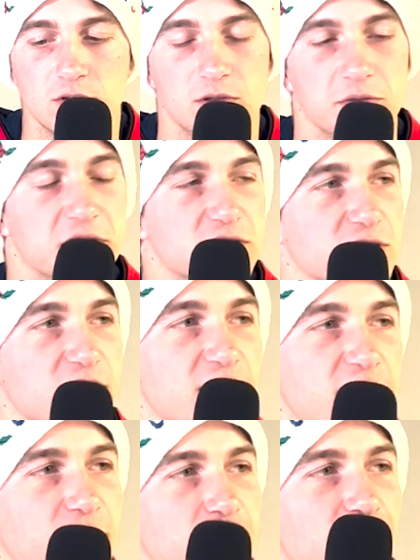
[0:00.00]
this
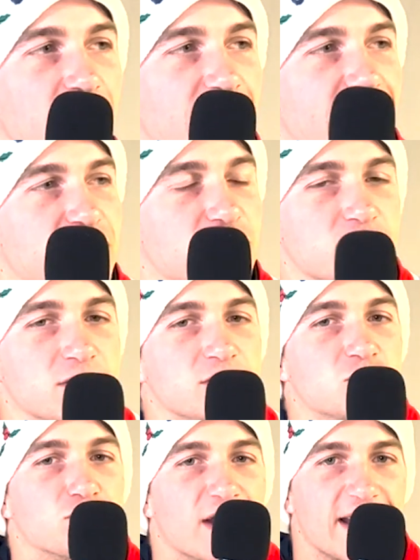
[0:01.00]
league, I
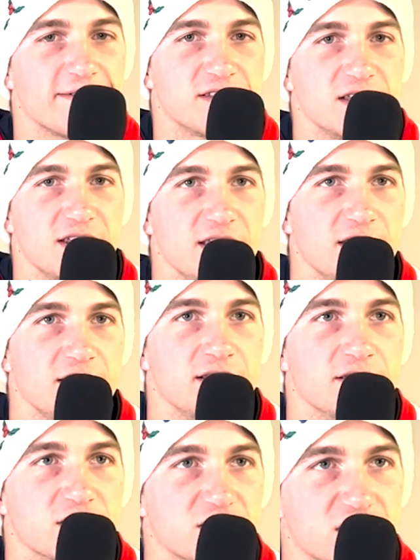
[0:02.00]
drafted it in
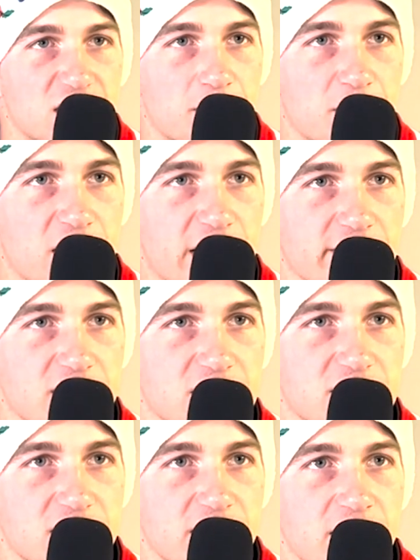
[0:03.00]
the summer,
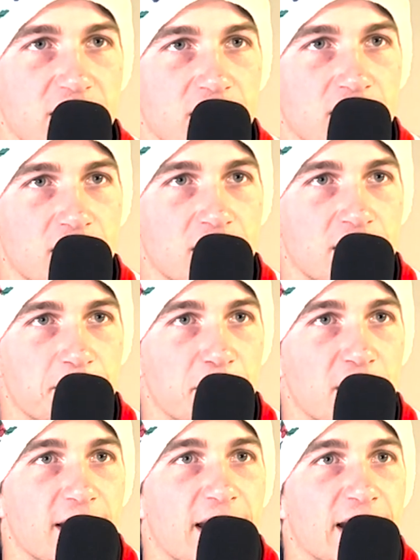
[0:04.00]
obviously,
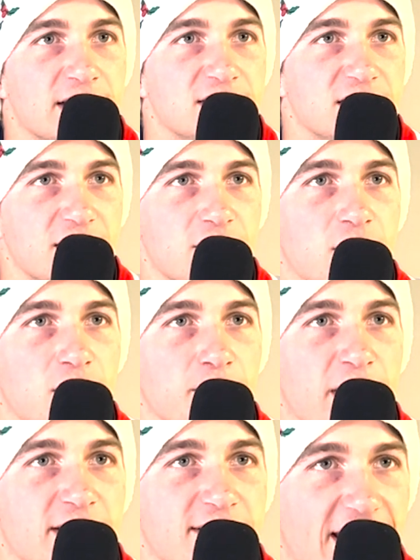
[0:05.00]
but I did it on
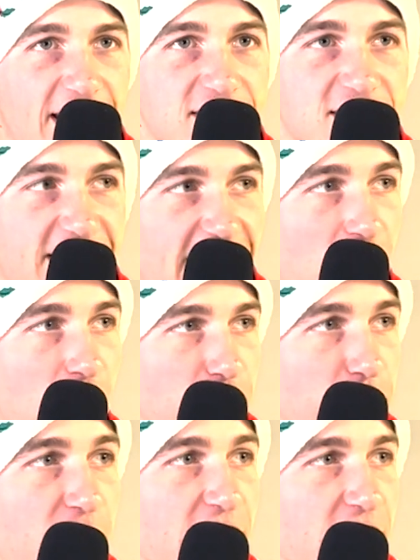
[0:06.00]
my dad's account
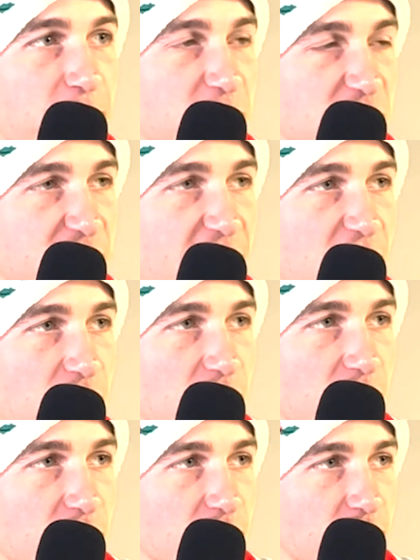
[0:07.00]
by mistake
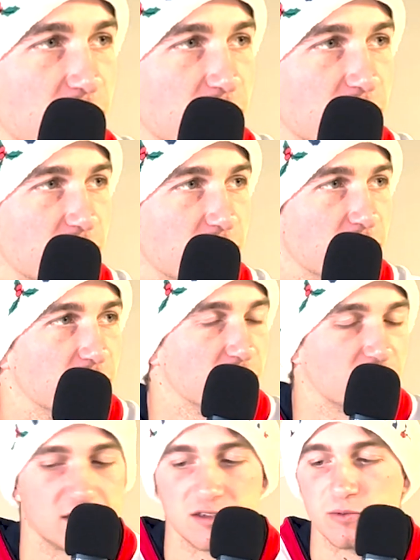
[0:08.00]

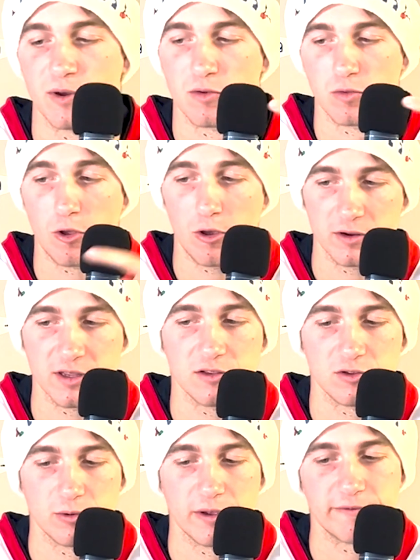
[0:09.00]
because we were logged
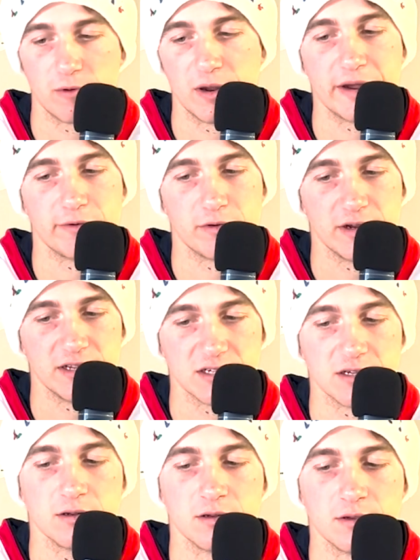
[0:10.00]
into it for whatever
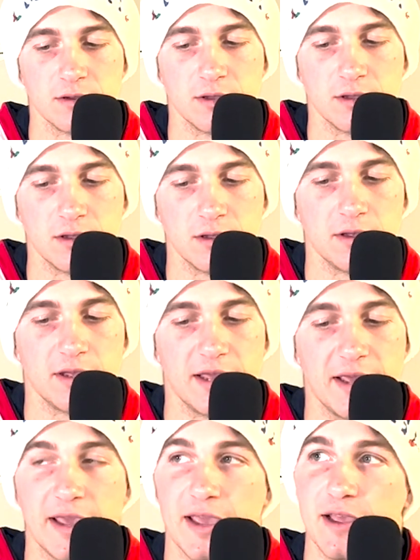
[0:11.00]
reason.
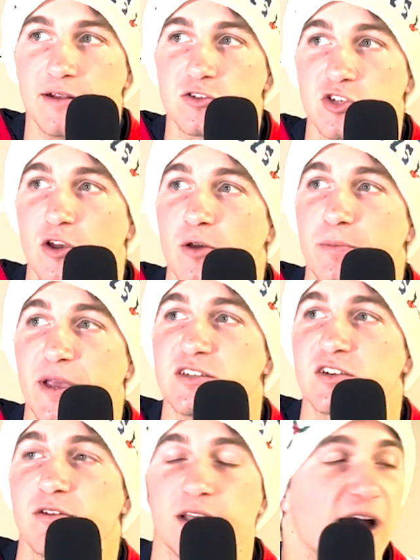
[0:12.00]
And so
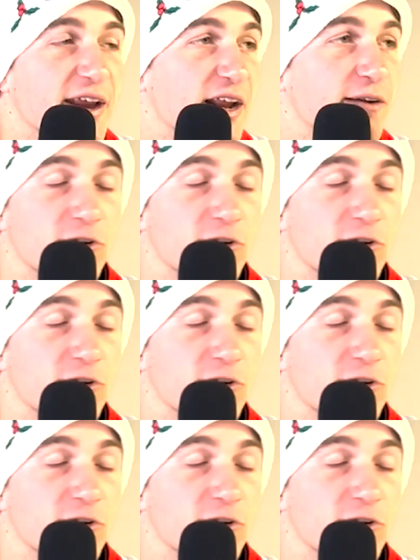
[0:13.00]
basically, I never